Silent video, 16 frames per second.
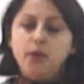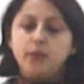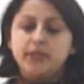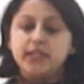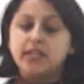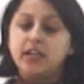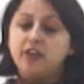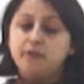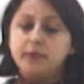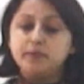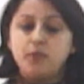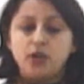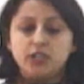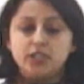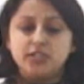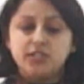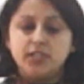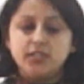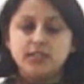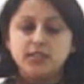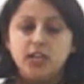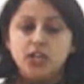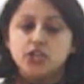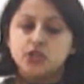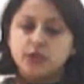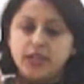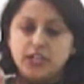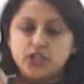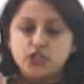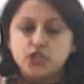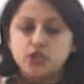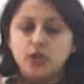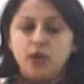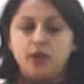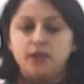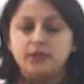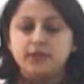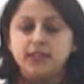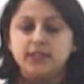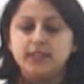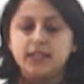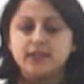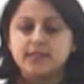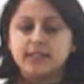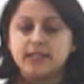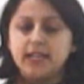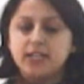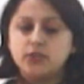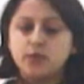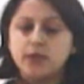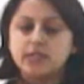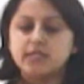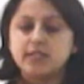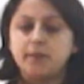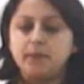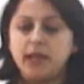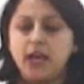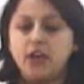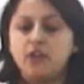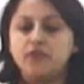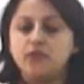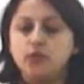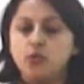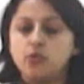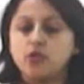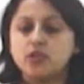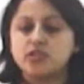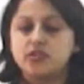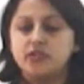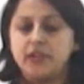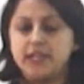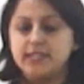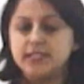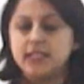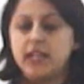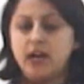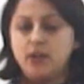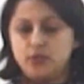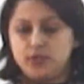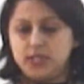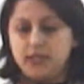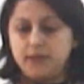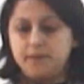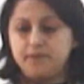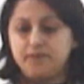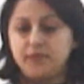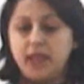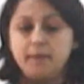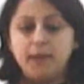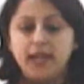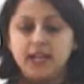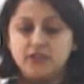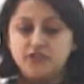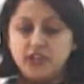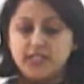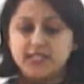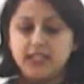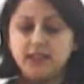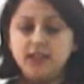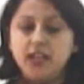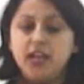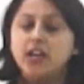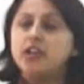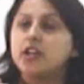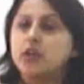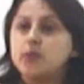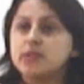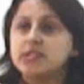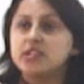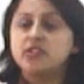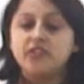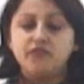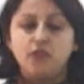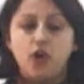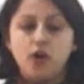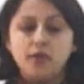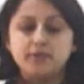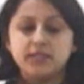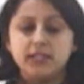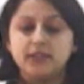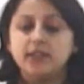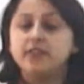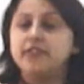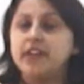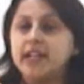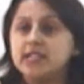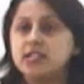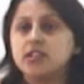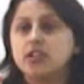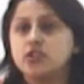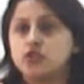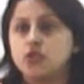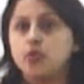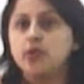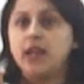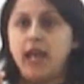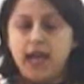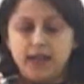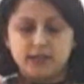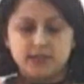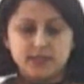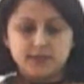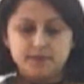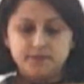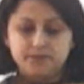The government policies should ensure that there is an adequate supply of low-cost rental housing by addressing requisite reforms in the Rent Control Act.